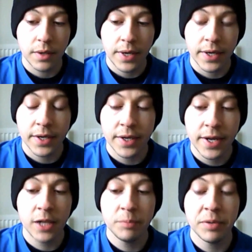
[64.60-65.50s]
it can
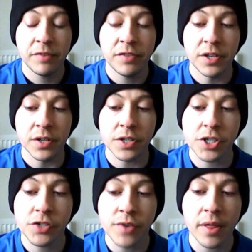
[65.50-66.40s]
help if you
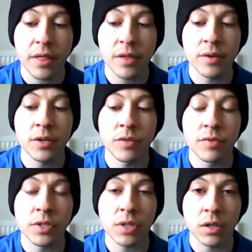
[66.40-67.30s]
strengthen your
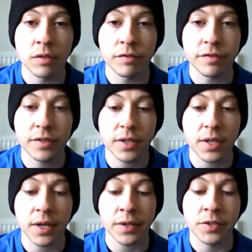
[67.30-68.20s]
resolve
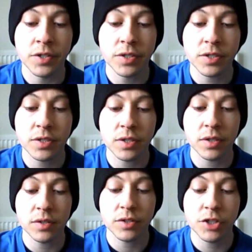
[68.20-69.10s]
and just
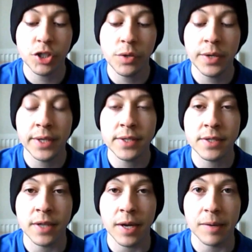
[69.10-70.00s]
tune into
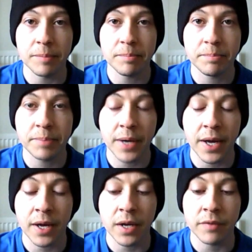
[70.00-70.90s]
that
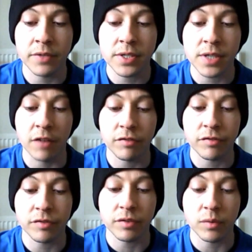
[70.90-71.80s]
part of
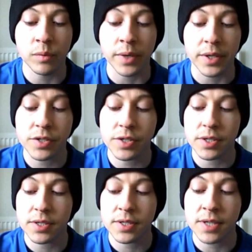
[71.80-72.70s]
yourself which
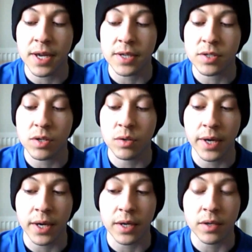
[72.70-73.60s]
says,
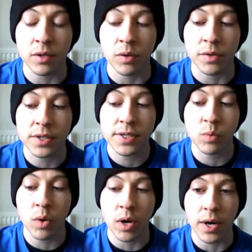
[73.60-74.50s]
okay, this is
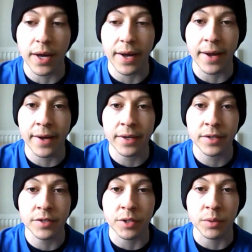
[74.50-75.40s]
what I
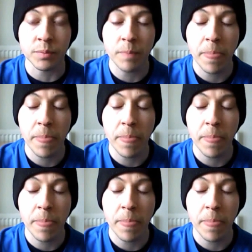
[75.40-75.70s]
can do.